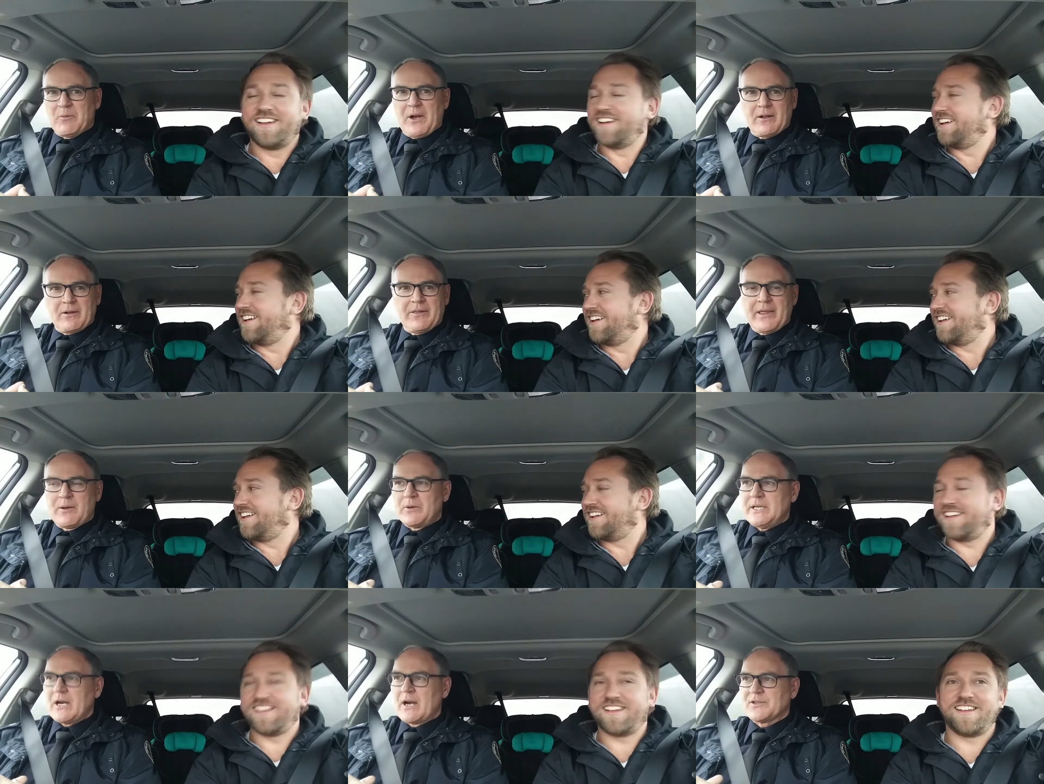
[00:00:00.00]
Speaker 1: them regularly that
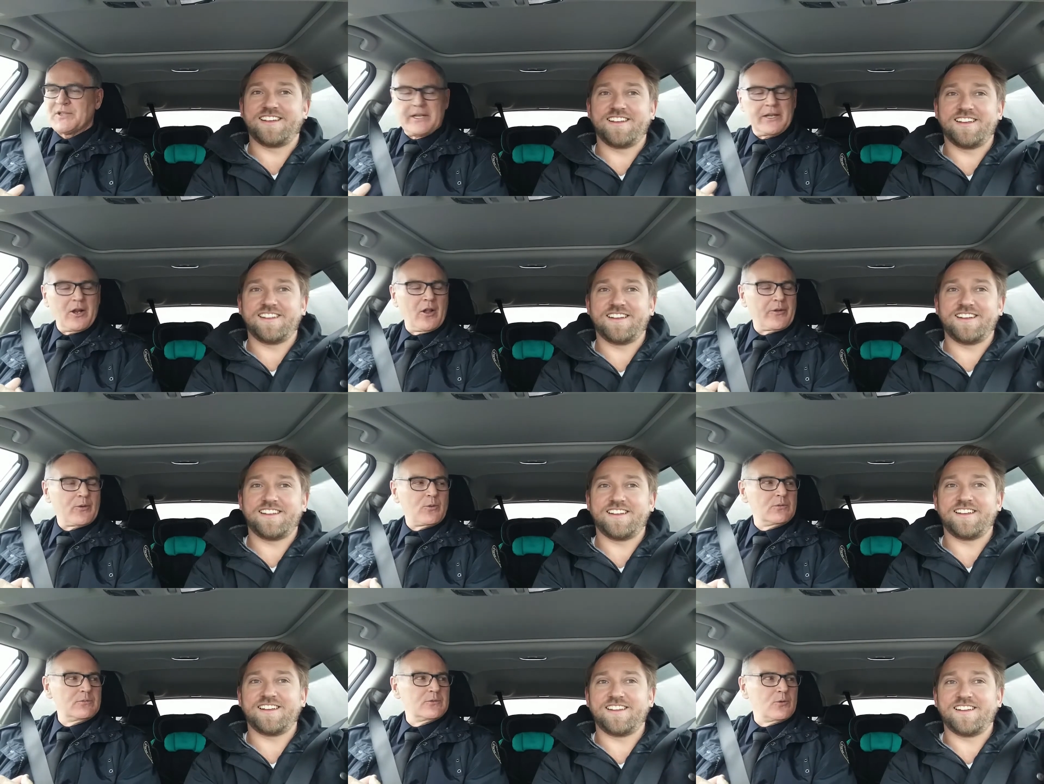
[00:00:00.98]
we are sending all the
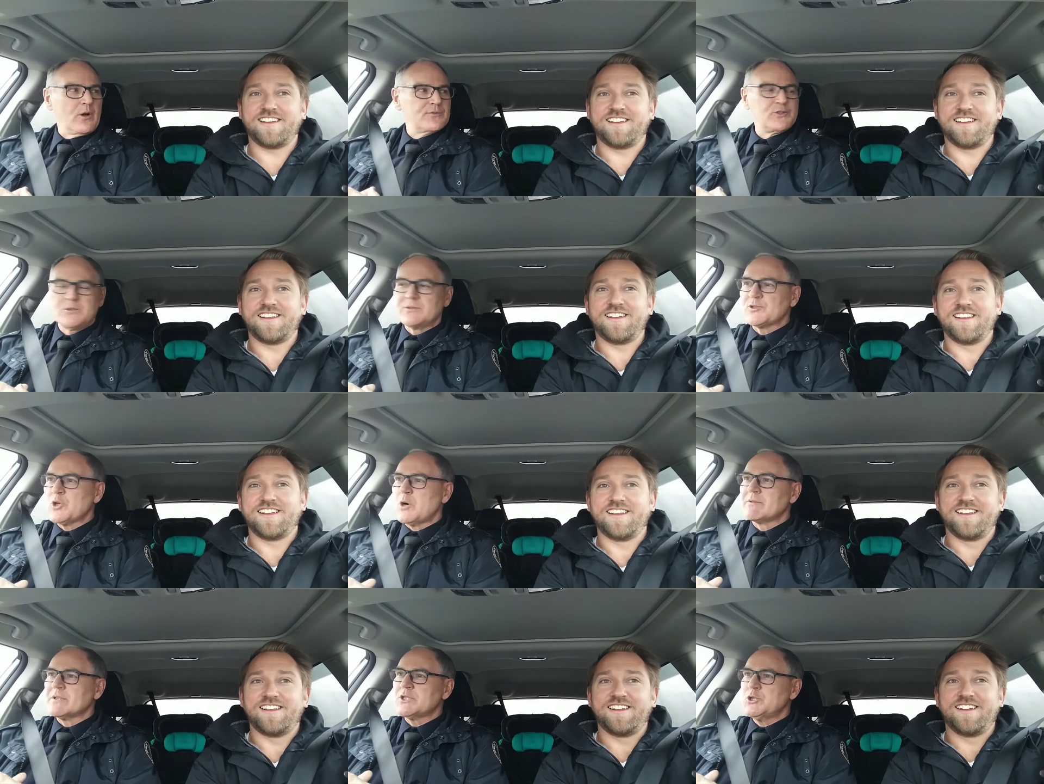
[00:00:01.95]
well students
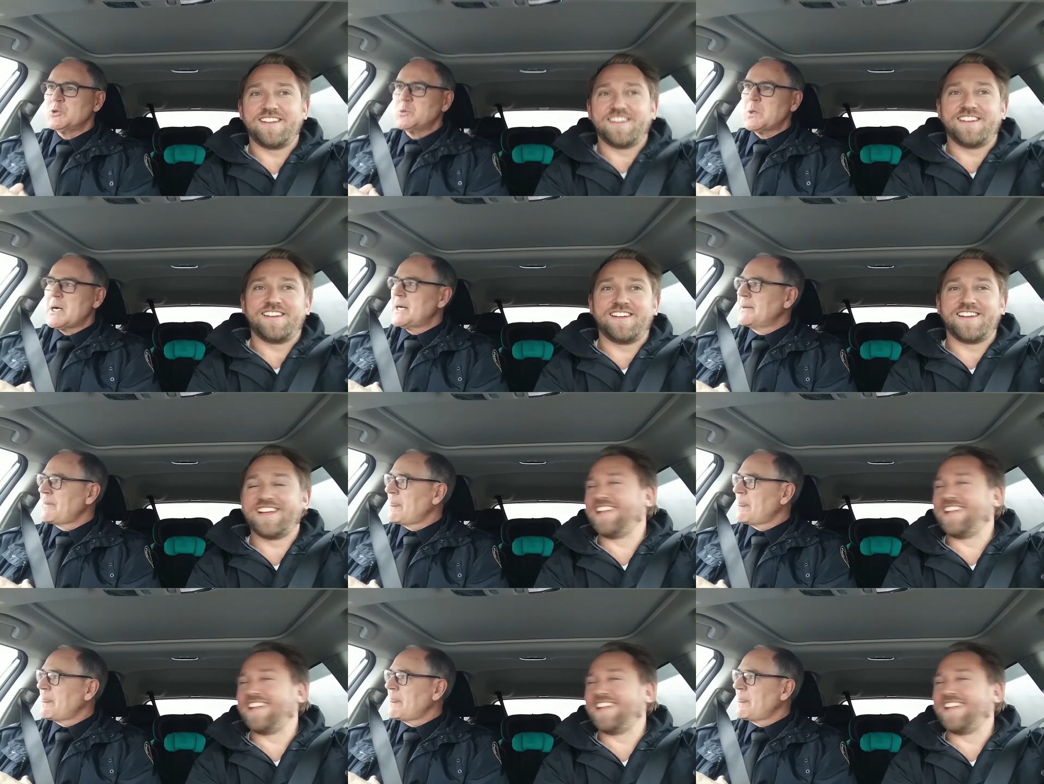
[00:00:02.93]
over to uh,